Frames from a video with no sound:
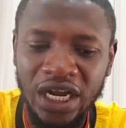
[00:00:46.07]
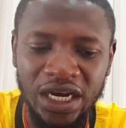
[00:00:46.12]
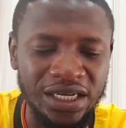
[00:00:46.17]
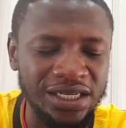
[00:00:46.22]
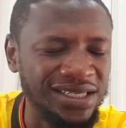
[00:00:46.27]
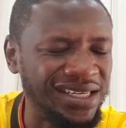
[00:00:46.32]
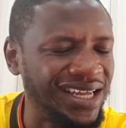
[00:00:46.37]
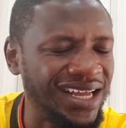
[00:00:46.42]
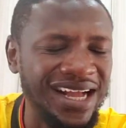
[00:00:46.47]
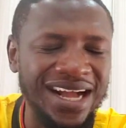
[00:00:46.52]

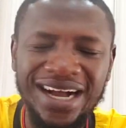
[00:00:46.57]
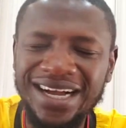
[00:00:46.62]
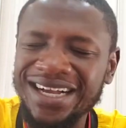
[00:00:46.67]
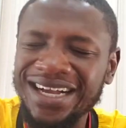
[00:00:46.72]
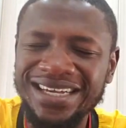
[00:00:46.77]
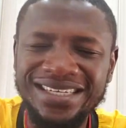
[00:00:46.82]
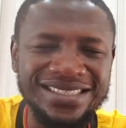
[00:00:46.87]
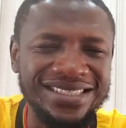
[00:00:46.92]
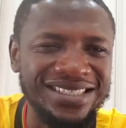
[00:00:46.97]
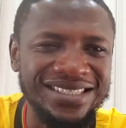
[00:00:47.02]
Charlie, the guy
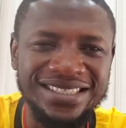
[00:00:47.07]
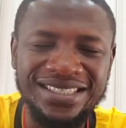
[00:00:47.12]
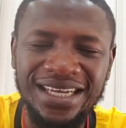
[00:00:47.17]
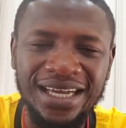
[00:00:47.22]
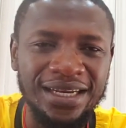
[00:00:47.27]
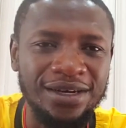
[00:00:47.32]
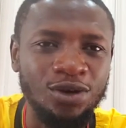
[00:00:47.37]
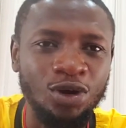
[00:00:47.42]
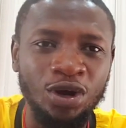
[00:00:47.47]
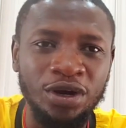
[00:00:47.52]
has
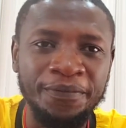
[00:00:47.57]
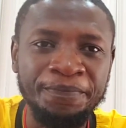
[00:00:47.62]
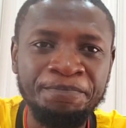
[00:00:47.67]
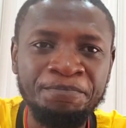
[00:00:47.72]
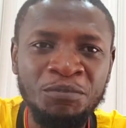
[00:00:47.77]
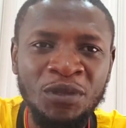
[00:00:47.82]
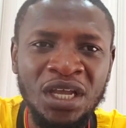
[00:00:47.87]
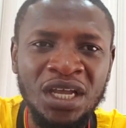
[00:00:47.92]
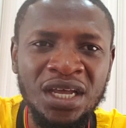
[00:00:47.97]
descended on,